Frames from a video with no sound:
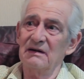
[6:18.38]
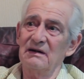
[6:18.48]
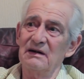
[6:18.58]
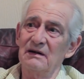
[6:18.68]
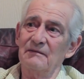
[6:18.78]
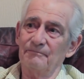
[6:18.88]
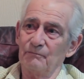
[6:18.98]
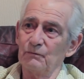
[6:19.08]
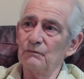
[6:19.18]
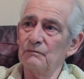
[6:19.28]
It may
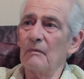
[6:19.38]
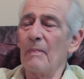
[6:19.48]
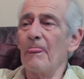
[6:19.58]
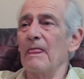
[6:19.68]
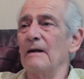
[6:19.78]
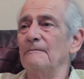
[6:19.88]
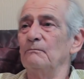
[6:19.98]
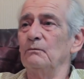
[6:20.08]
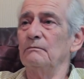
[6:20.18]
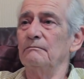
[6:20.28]
well be a matter
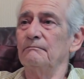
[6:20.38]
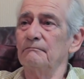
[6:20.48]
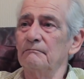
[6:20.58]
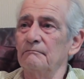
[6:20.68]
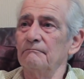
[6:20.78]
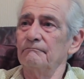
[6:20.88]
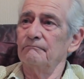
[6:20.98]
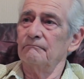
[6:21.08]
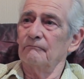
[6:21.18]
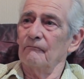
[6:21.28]
of personal
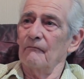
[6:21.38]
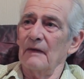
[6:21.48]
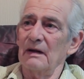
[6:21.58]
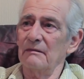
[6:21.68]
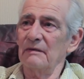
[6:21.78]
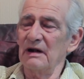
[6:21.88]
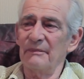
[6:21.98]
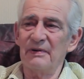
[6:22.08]
opinion, but that doesn't make